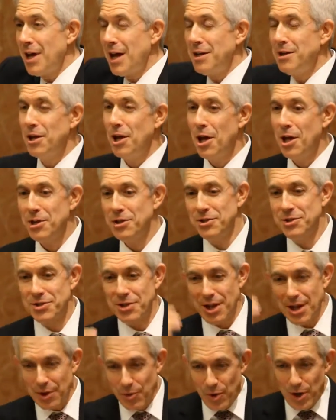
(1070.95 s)
not
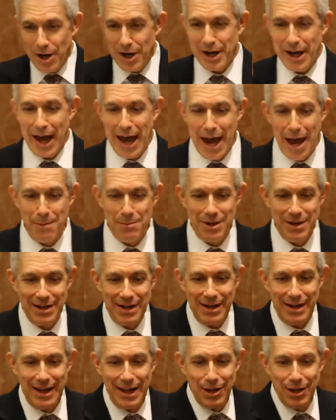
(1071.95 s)
nuns like wearing a habit,